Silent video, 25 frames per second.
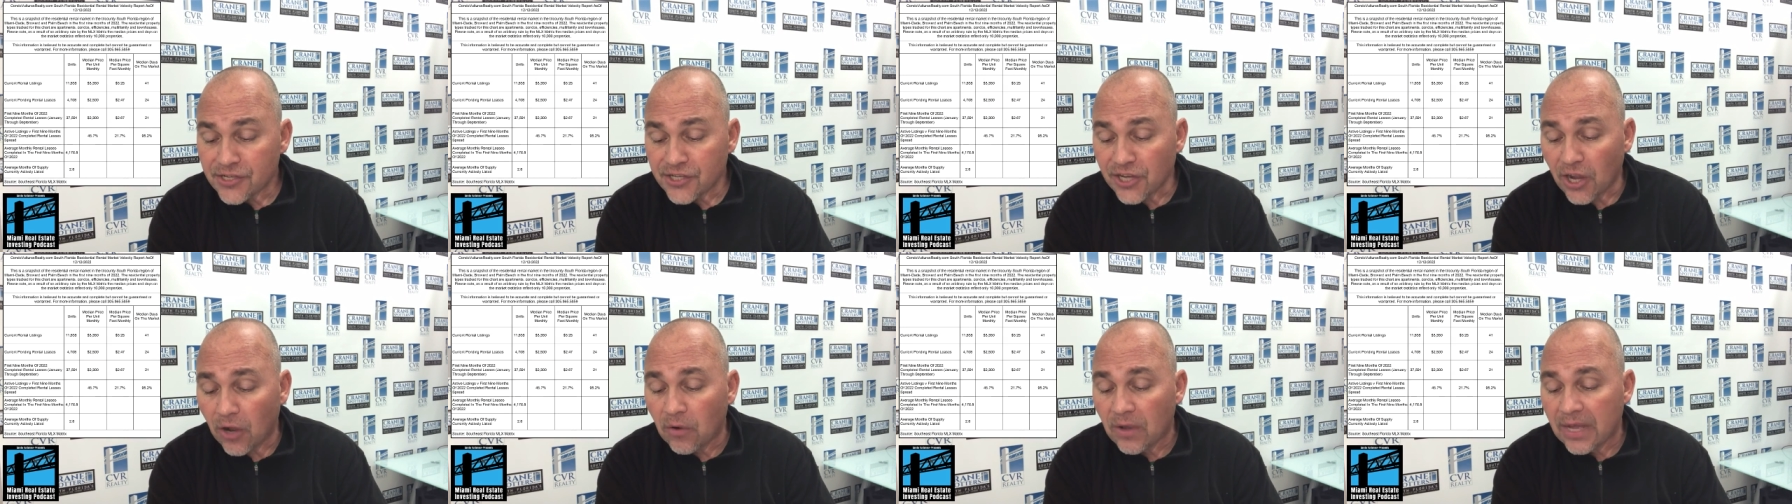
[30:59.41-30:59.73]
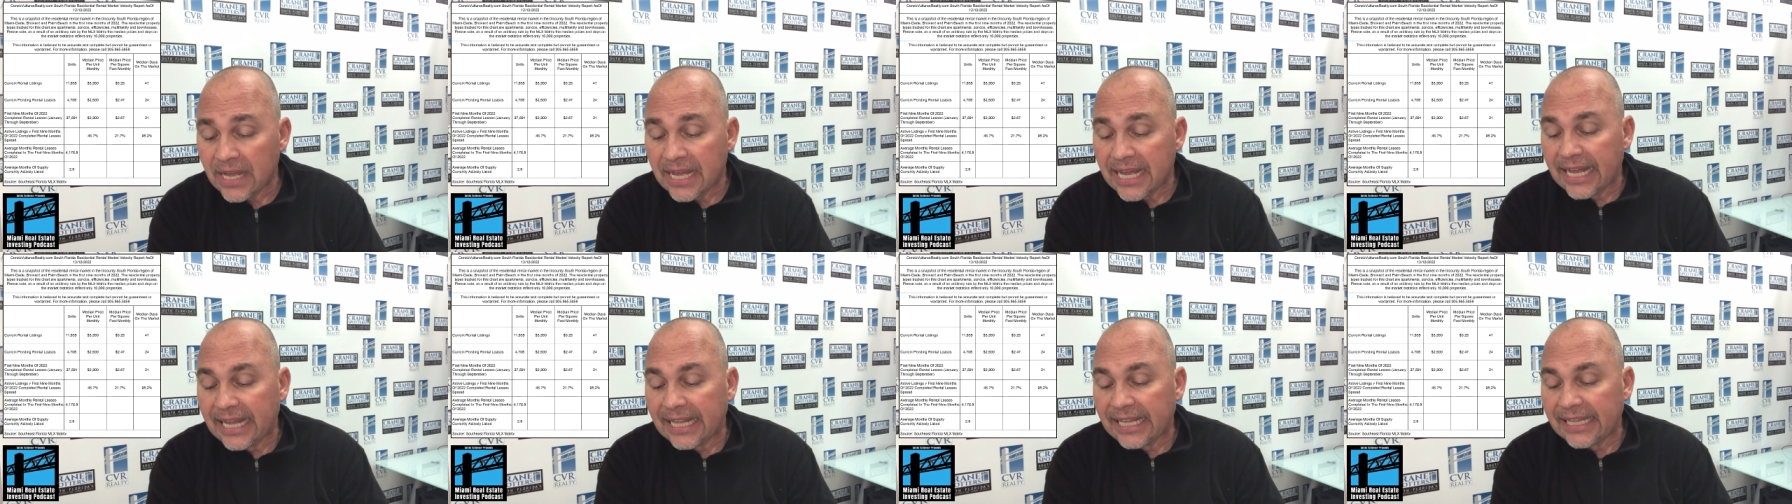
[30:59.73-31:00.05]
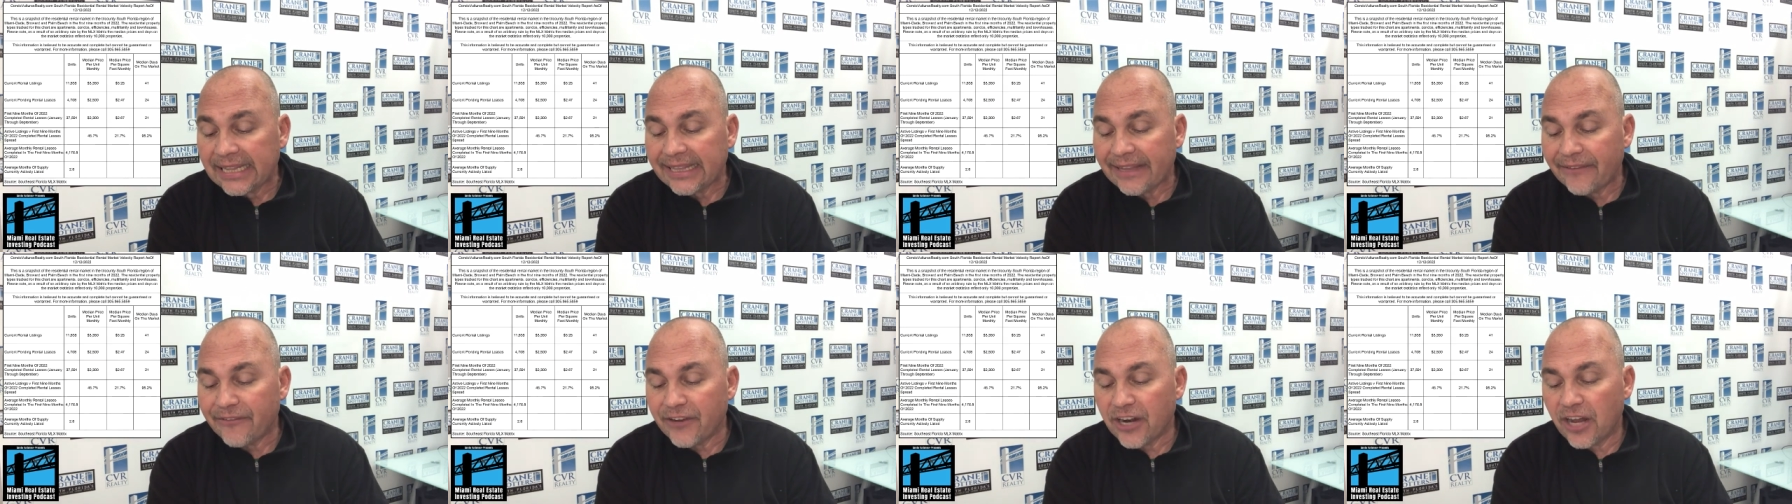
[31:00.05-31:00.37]
So
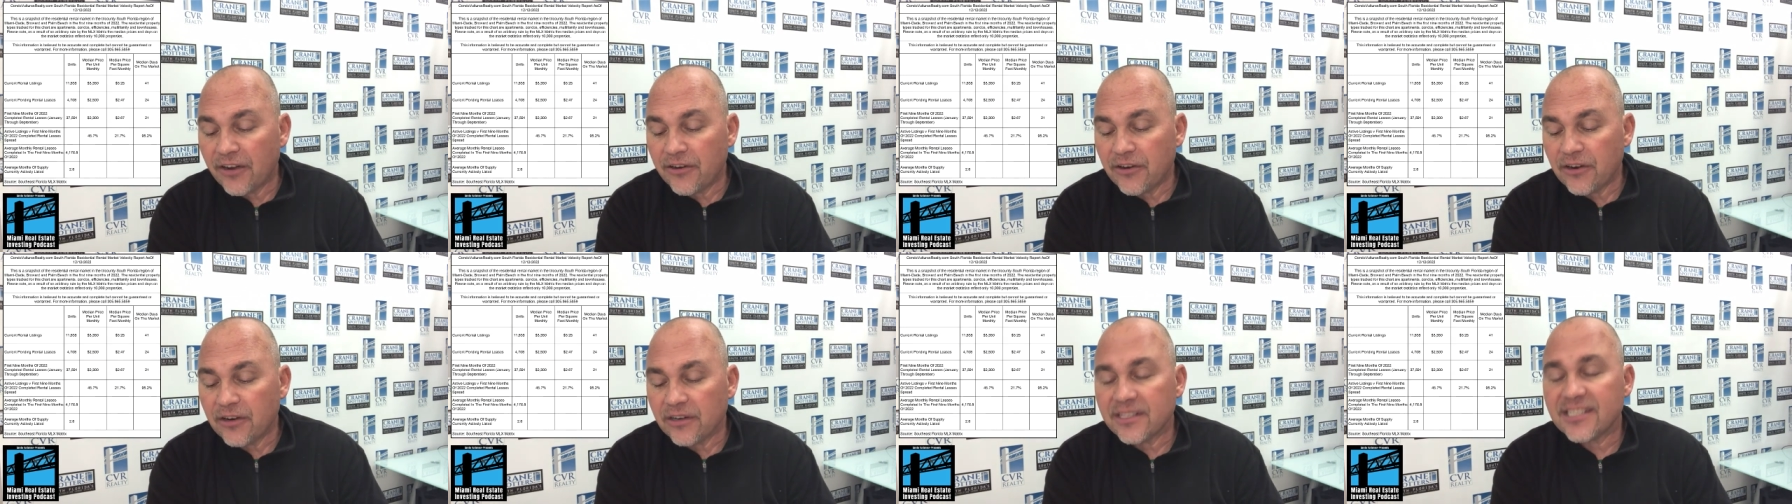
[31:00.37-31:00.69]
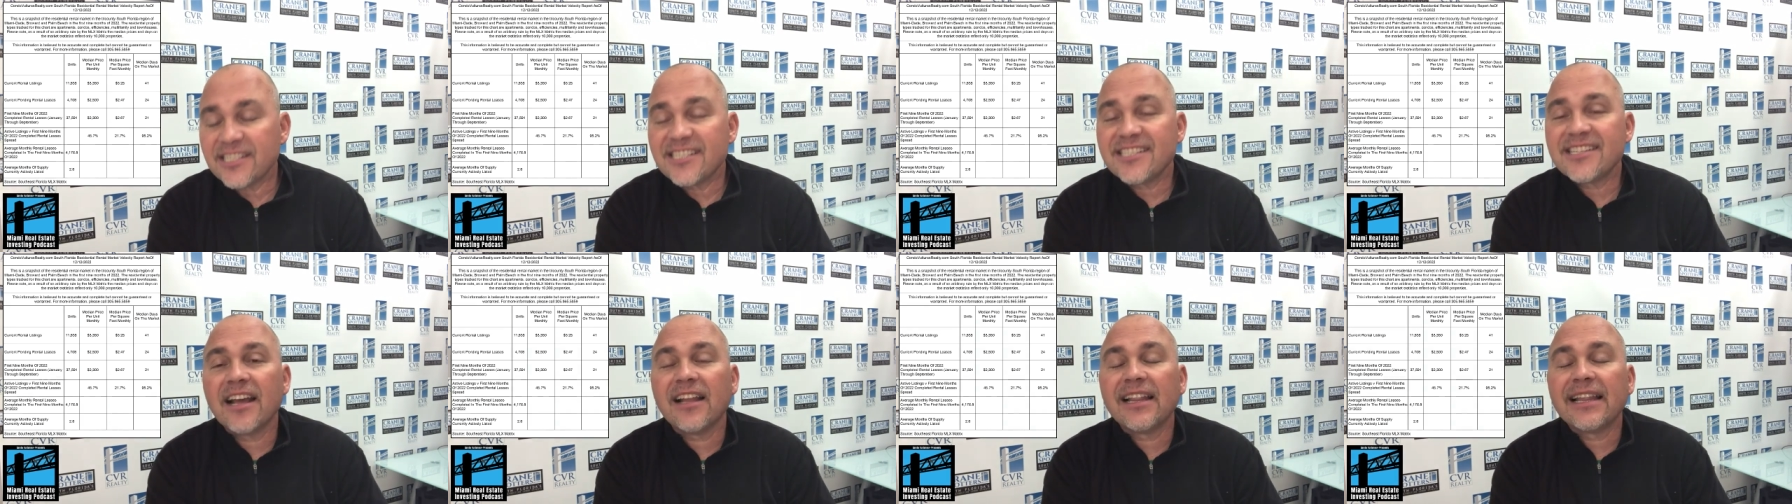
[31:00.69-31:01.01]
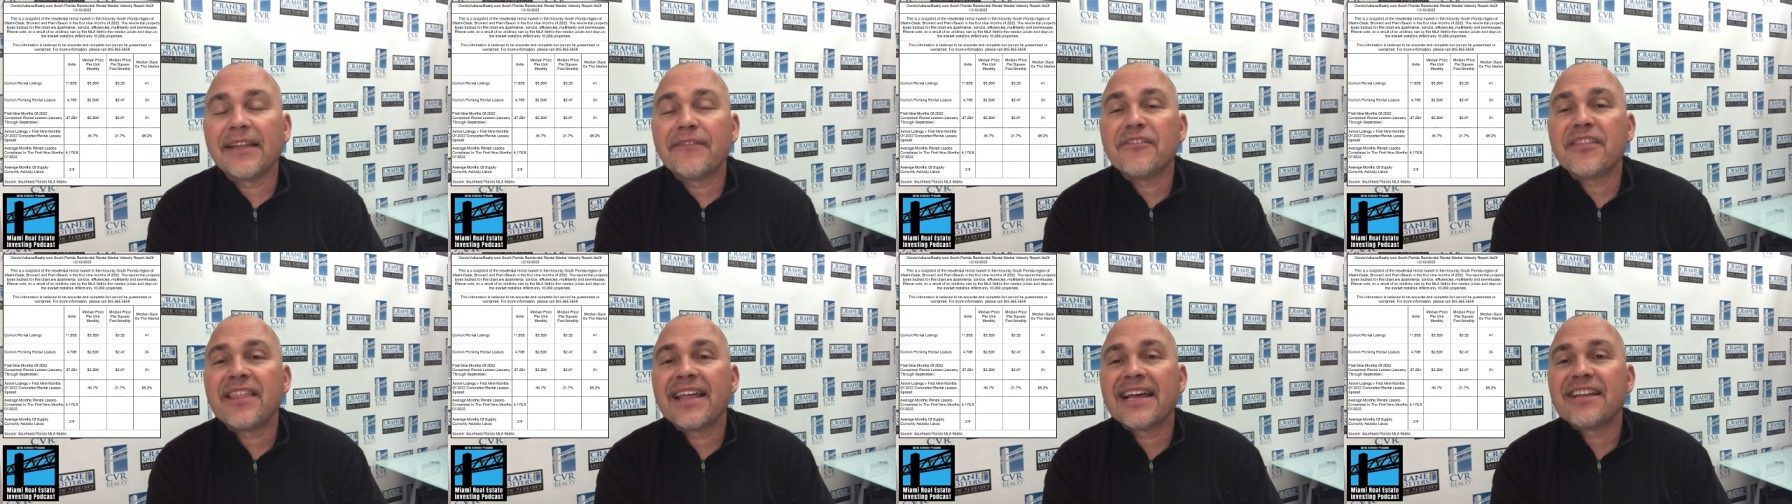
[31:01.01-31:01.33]

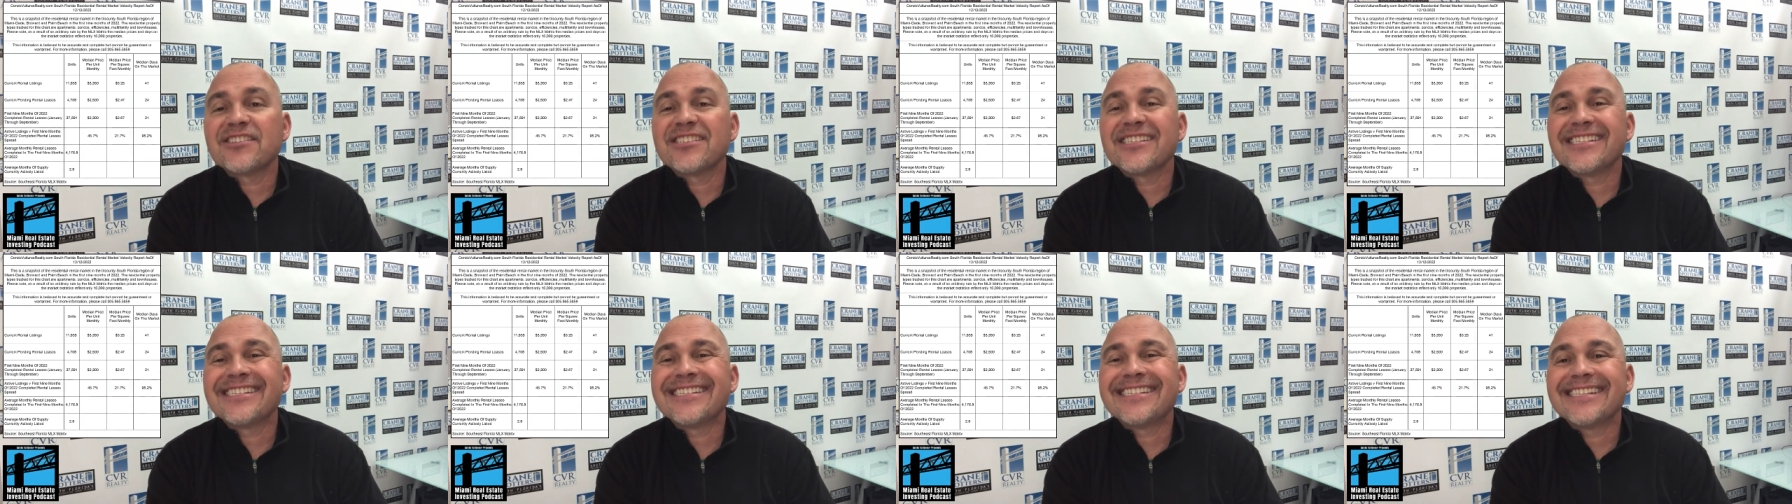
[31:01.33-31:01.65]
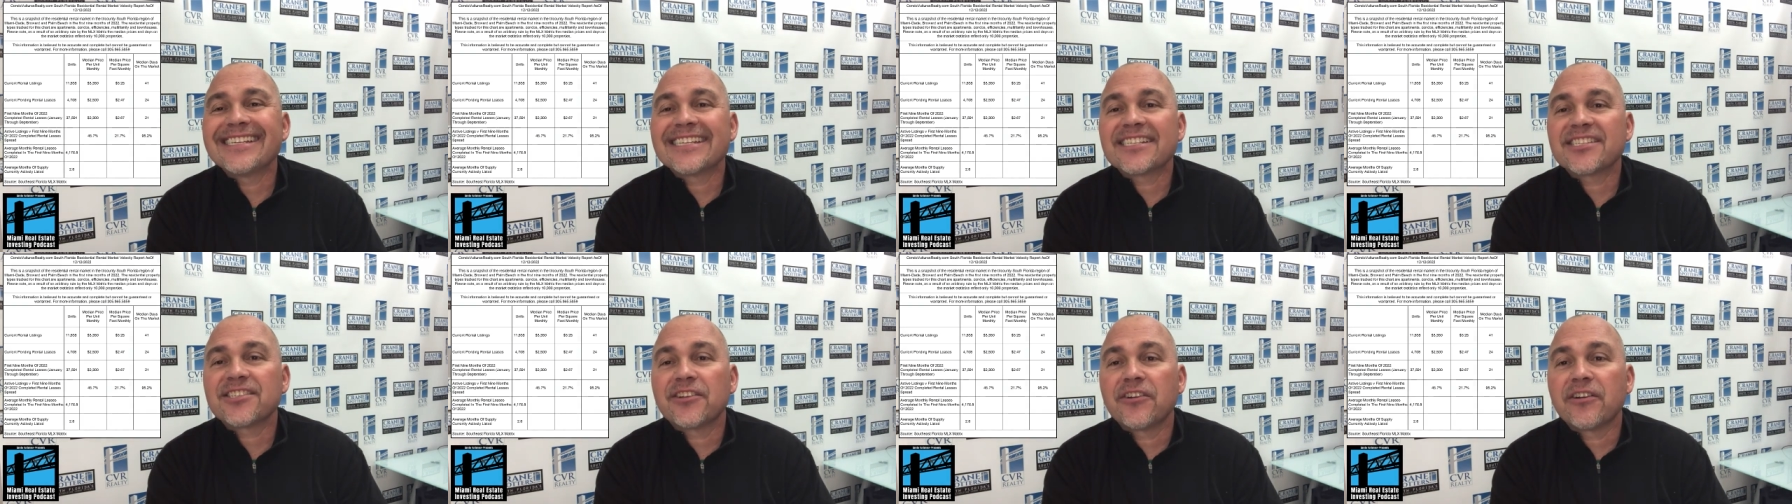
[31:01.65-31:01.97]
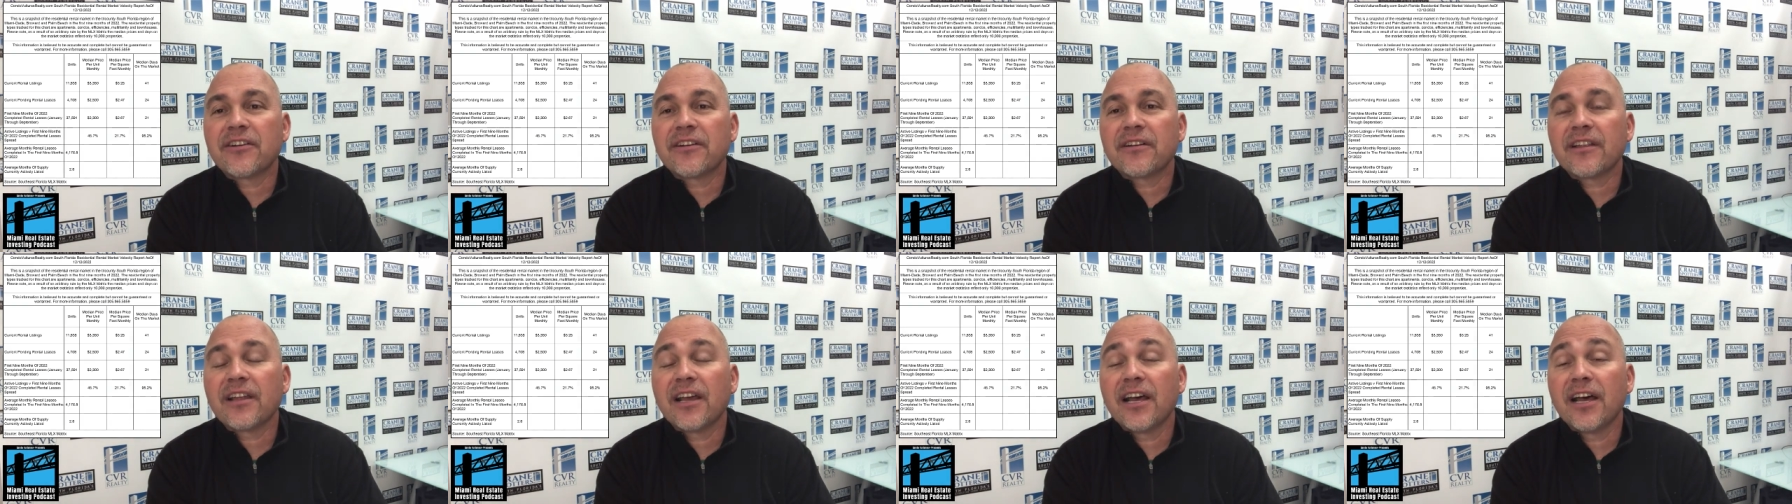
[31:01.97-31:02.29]

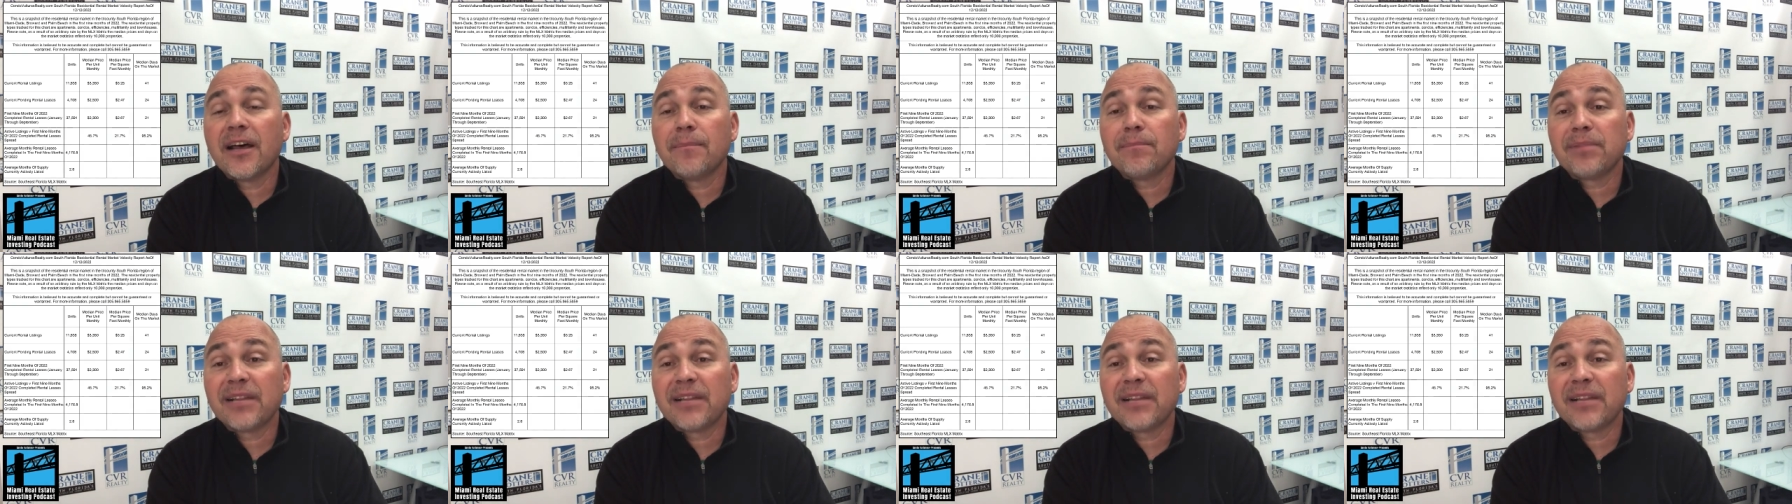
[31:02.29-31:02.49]
11,600